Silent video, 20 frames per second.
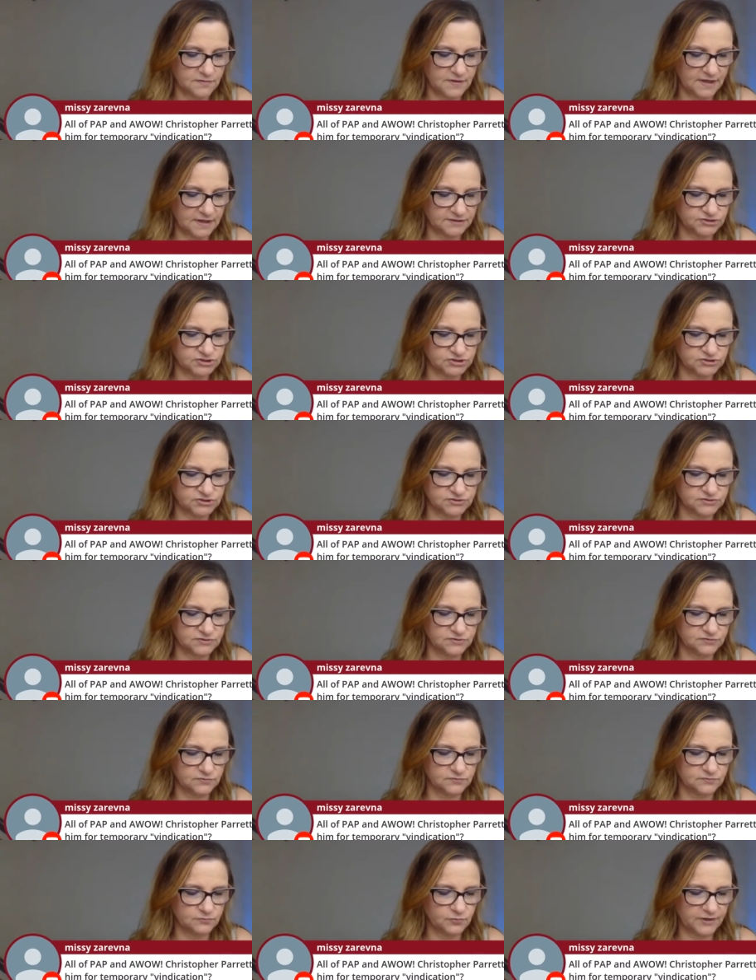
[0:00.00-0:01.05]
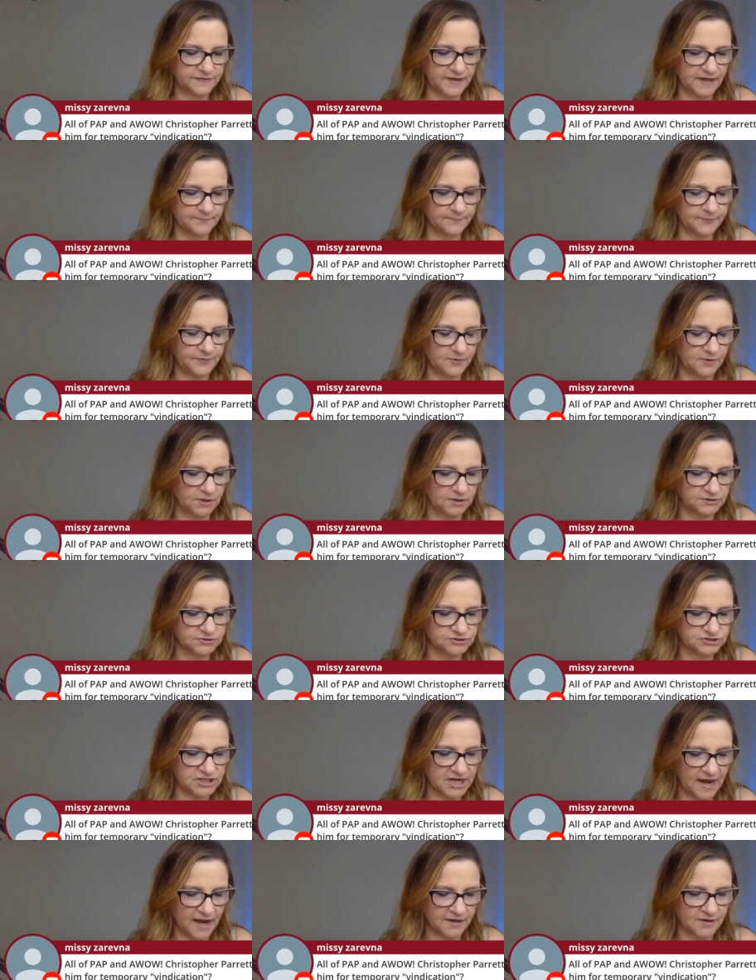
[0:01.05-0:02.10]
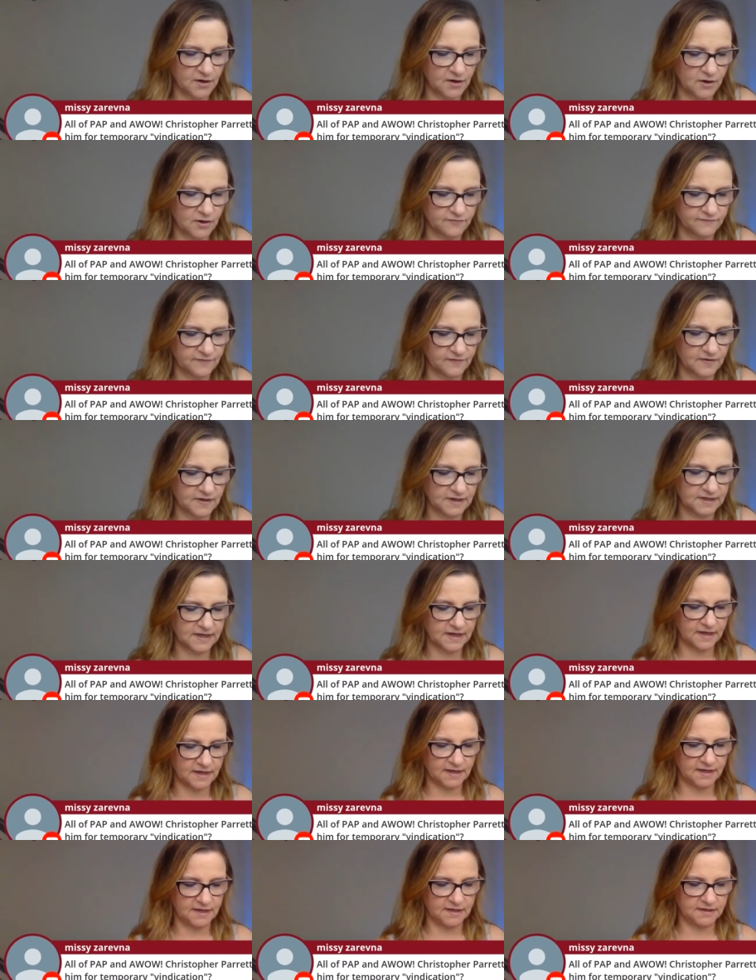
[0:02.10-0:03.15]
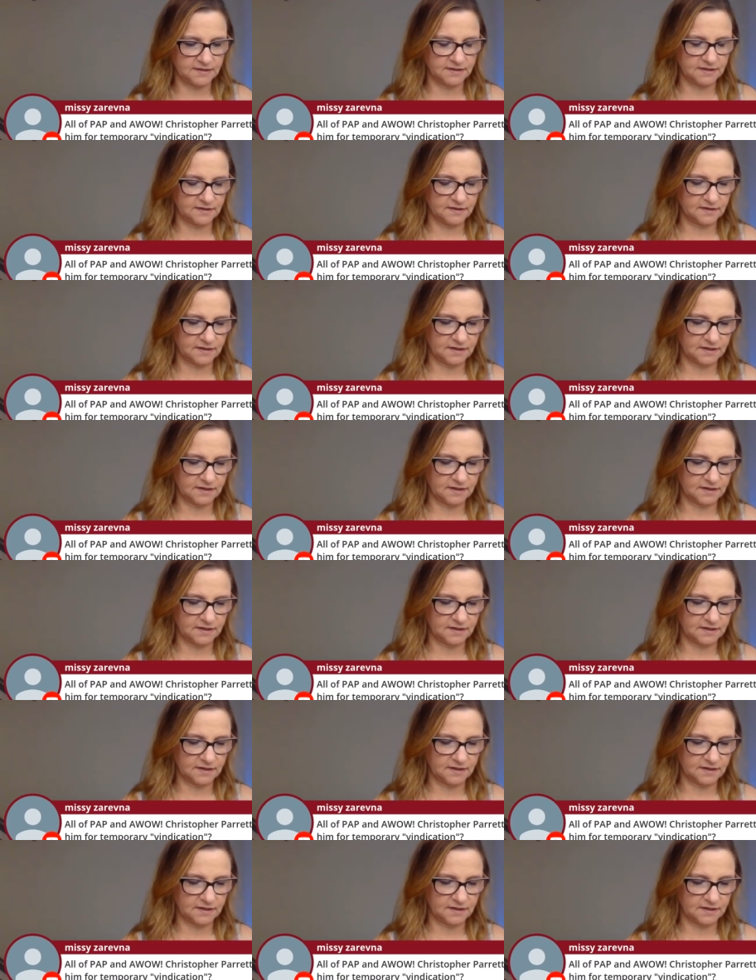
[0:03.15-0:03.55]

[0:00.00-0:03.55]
Then when they pulled Chad over again